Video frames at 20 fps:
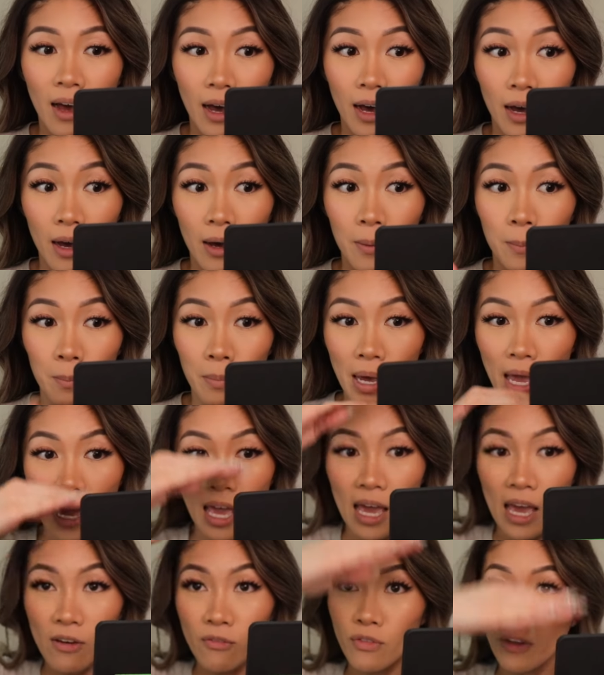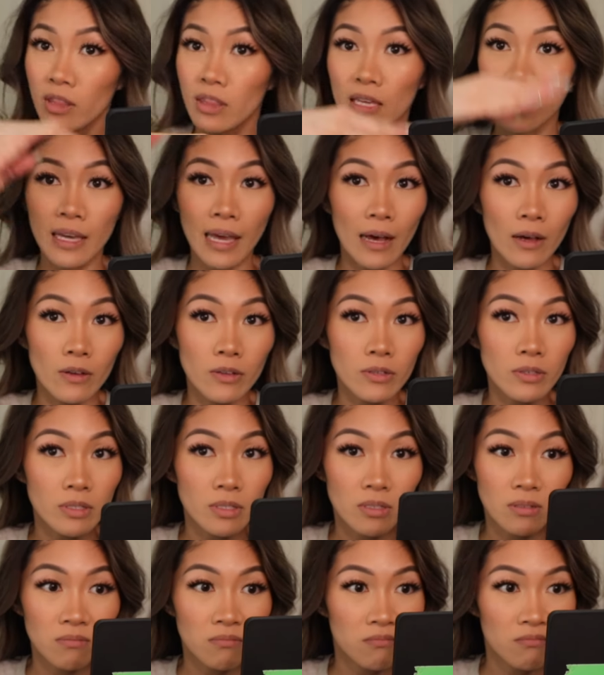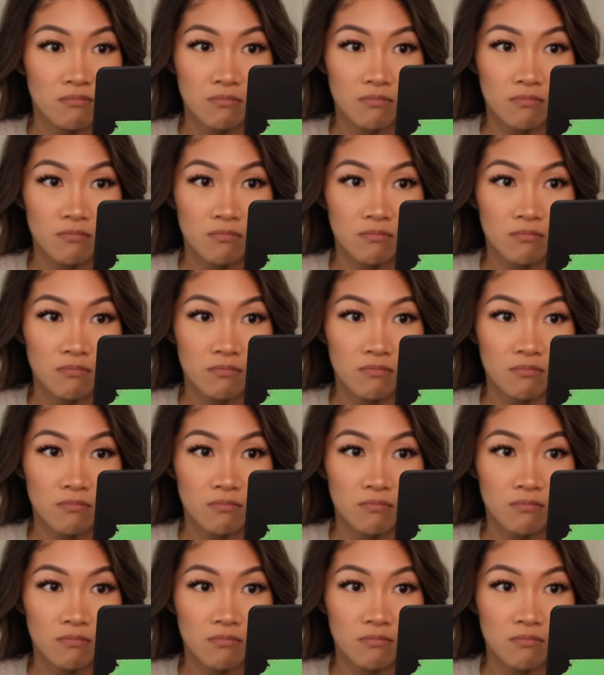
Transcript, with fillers: um, but everything else